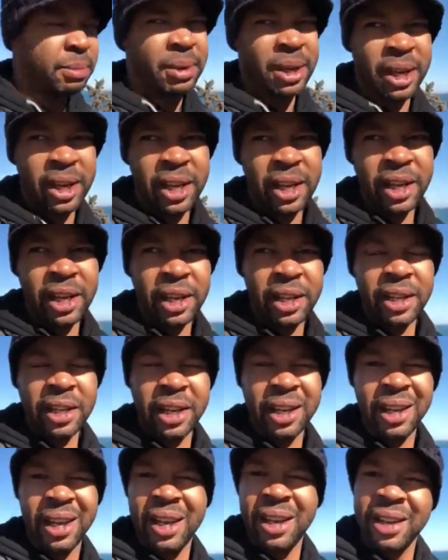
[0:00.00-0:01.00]
in my head,
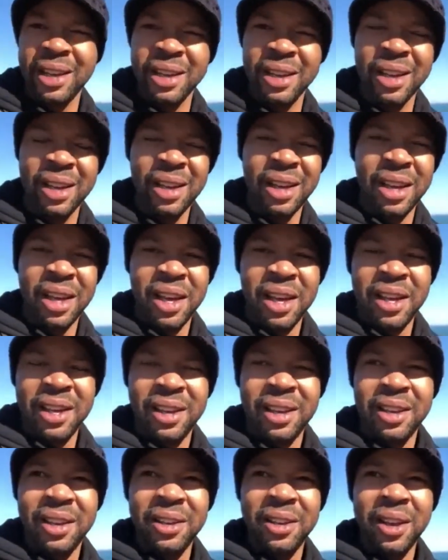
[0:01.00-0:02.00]
like, hey,
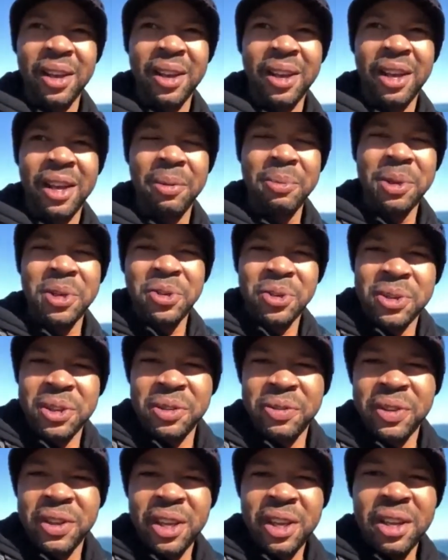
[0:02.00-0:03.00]
you know, I've been doing
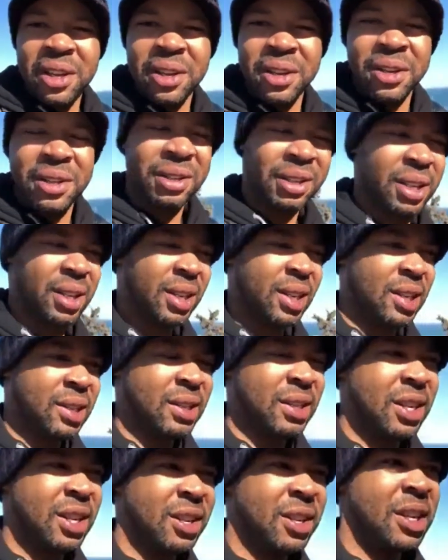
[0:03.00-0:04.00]
this for years,
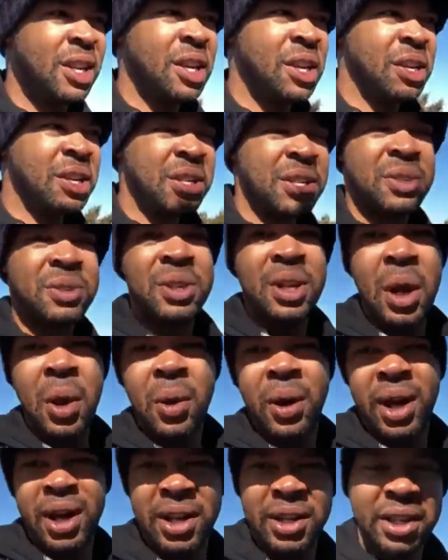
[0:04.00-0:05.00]
you know, you
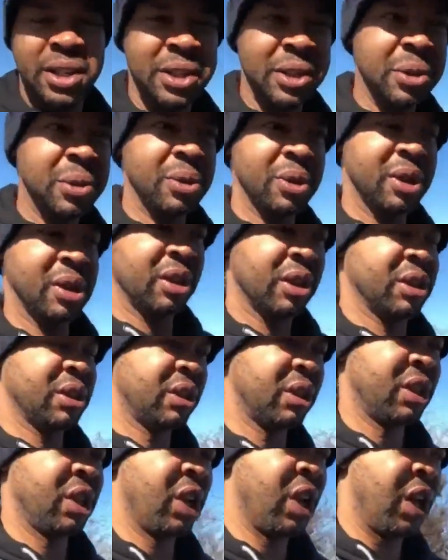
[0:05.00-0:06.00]
know how to do
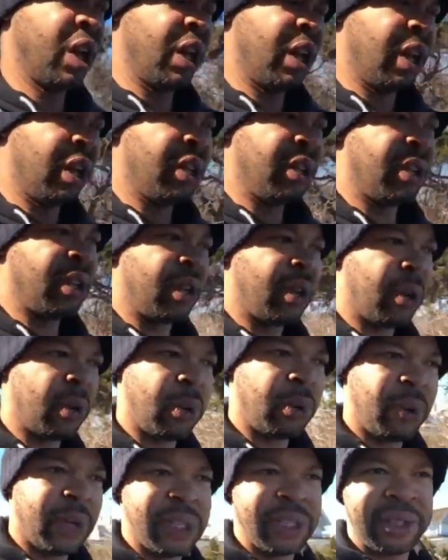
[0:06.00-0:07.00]
this, you know,
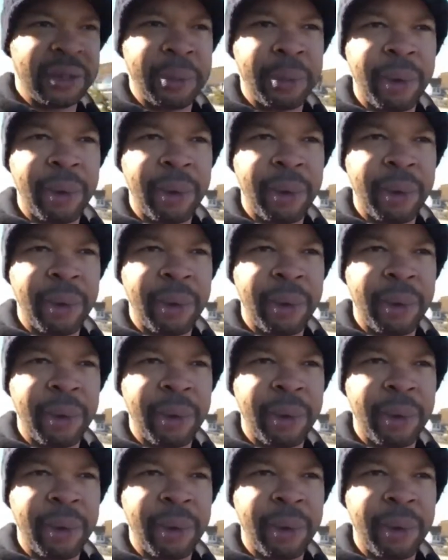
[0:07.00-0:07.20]
what's the